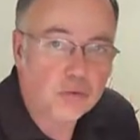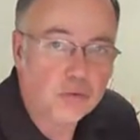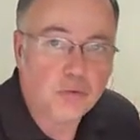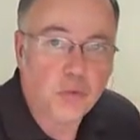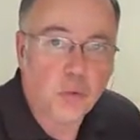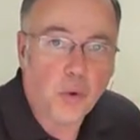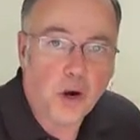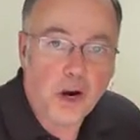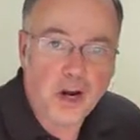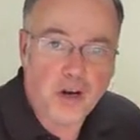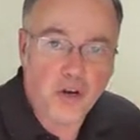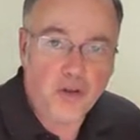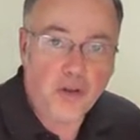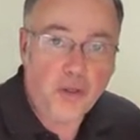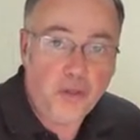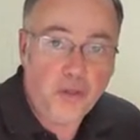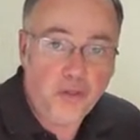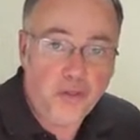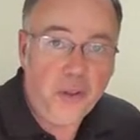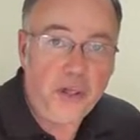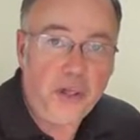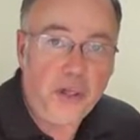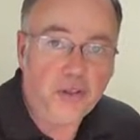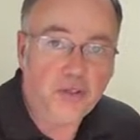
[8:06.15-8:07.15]
of wire, or the
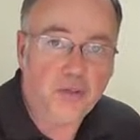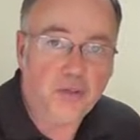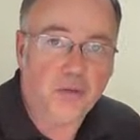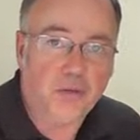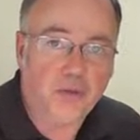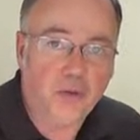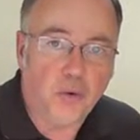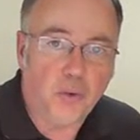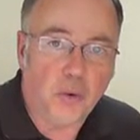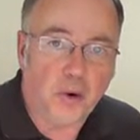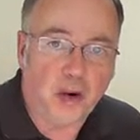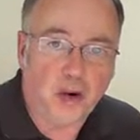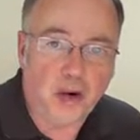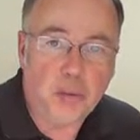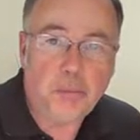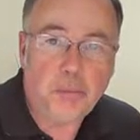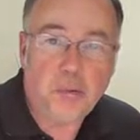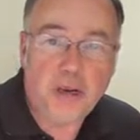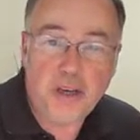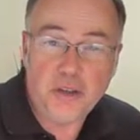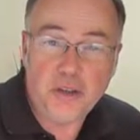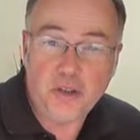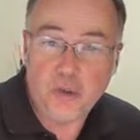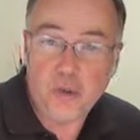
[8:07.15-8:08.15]
thickness of the wire, and
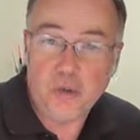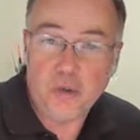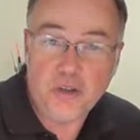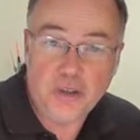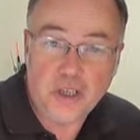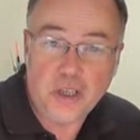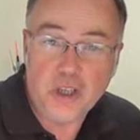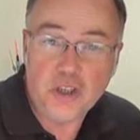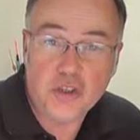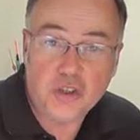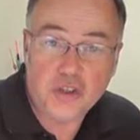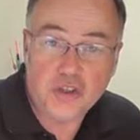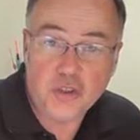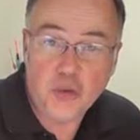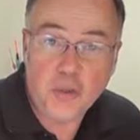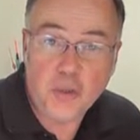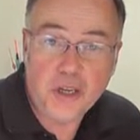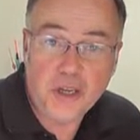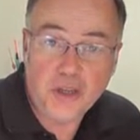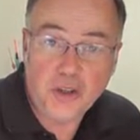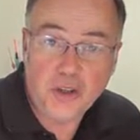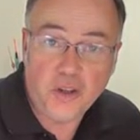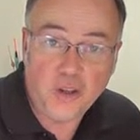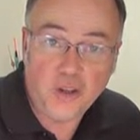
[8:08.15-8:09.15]
by association, the
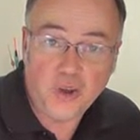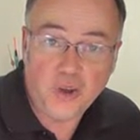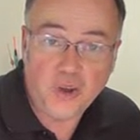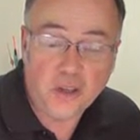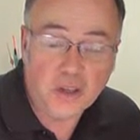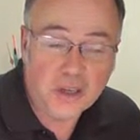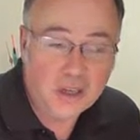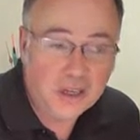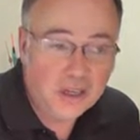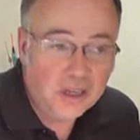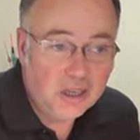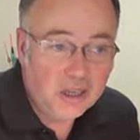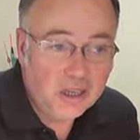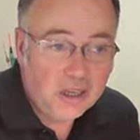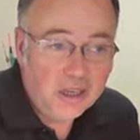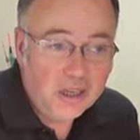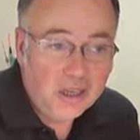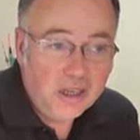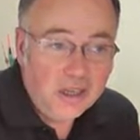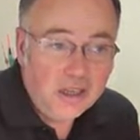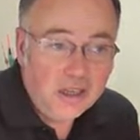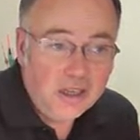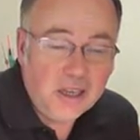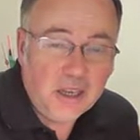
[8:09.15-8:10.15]
weight of the hook.
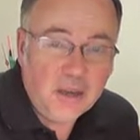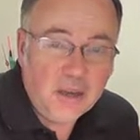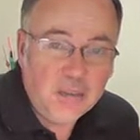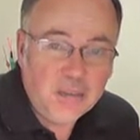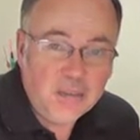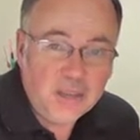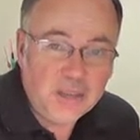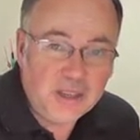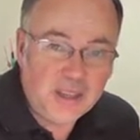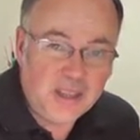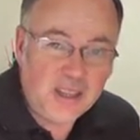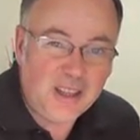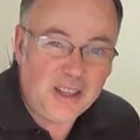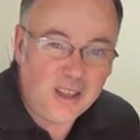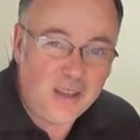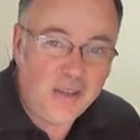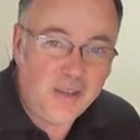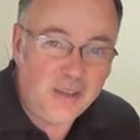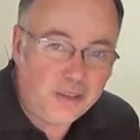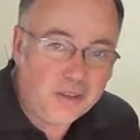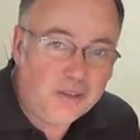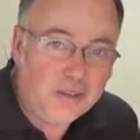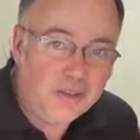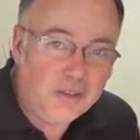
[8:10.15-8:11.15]
Now,
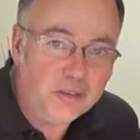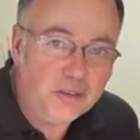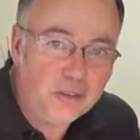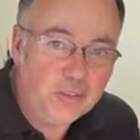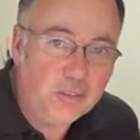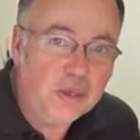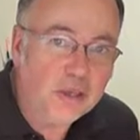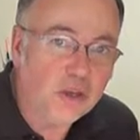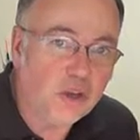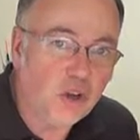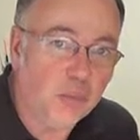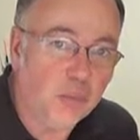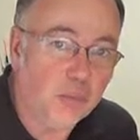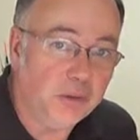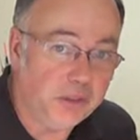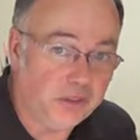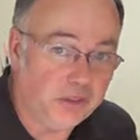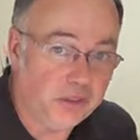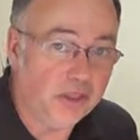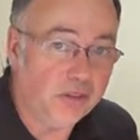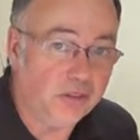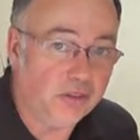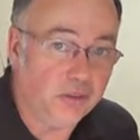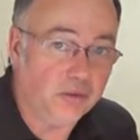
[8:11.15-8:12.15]
this is a bit of common
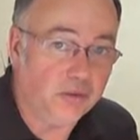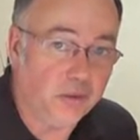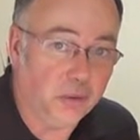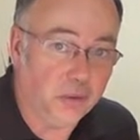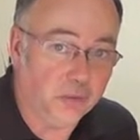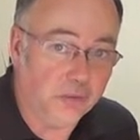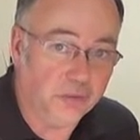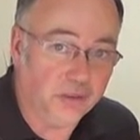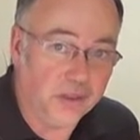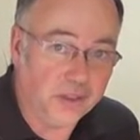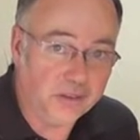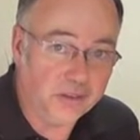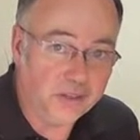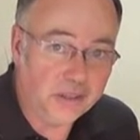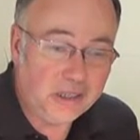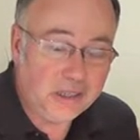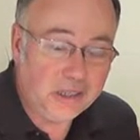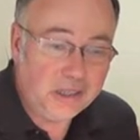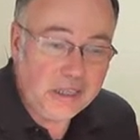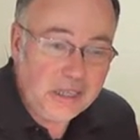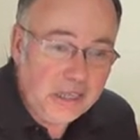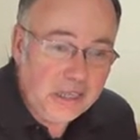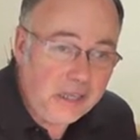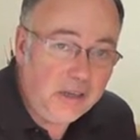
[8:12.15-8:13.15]
sense involved in this.
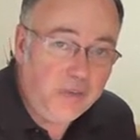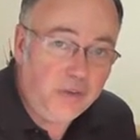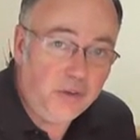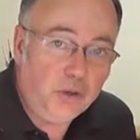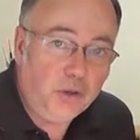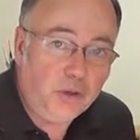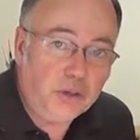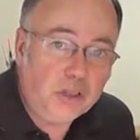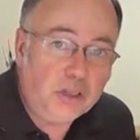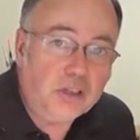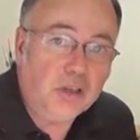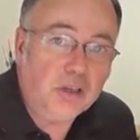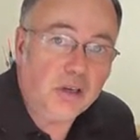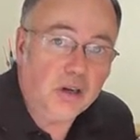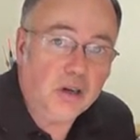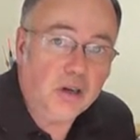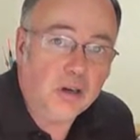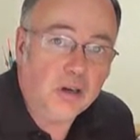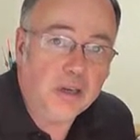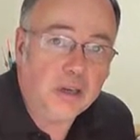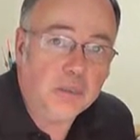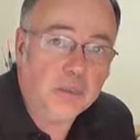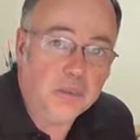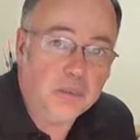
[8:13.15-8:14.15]
If you're going to
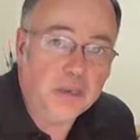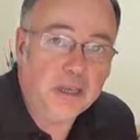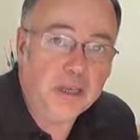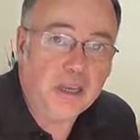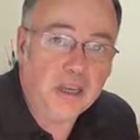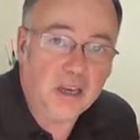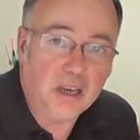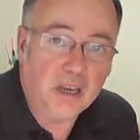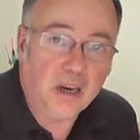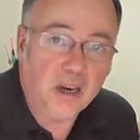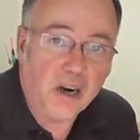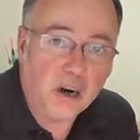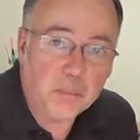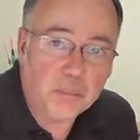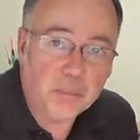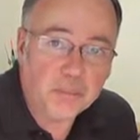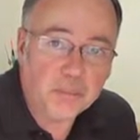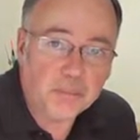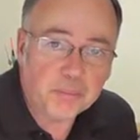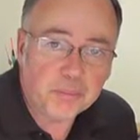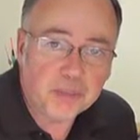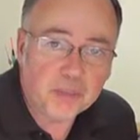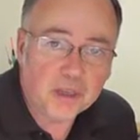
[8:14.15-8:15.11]
target big carp